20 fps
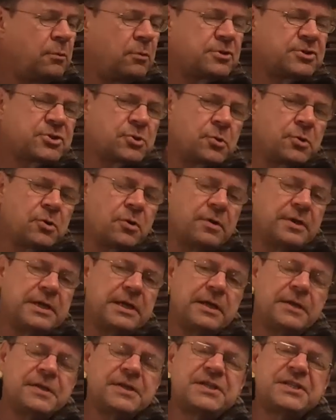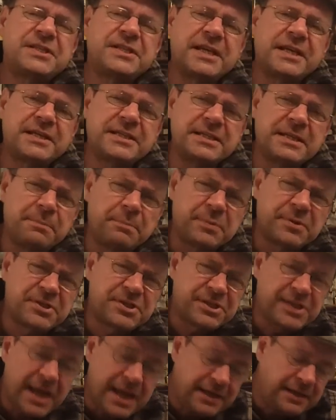What's going on here? The
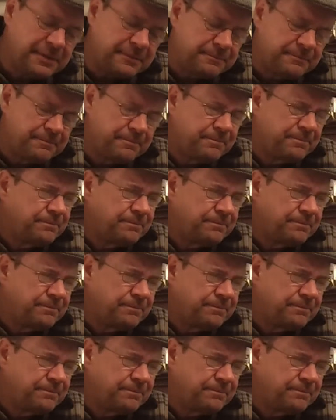60%